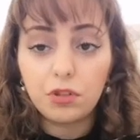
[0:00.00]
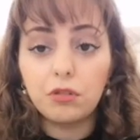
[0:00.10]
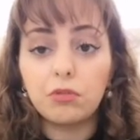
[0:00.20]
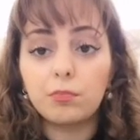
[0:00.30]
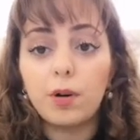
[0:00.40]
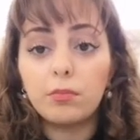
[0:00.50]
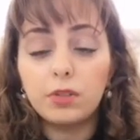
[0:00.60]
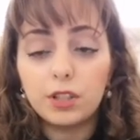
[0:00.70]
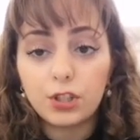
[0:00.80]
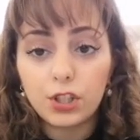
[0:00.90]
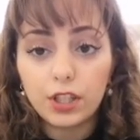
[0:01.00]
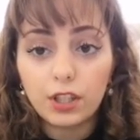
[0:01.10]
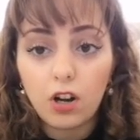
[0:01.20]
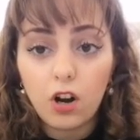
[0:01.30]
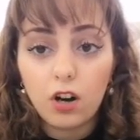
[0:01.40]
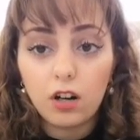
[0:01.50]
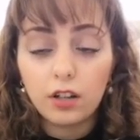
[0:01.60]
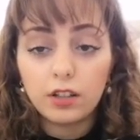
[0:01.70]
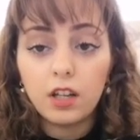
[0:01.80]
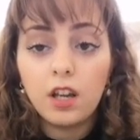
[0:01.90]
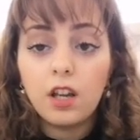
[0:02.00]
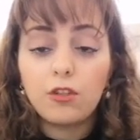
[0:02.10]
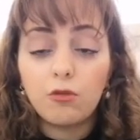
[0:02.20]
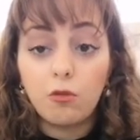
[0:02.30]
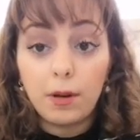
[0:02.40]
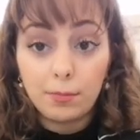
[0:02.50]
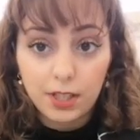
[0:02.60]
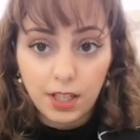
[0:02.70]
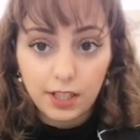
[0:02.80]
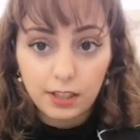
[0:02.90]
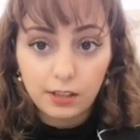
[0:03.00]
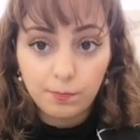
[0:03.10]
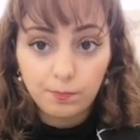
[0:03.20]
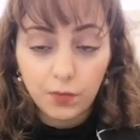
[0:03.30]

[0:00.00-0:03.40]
you will publish it on the website.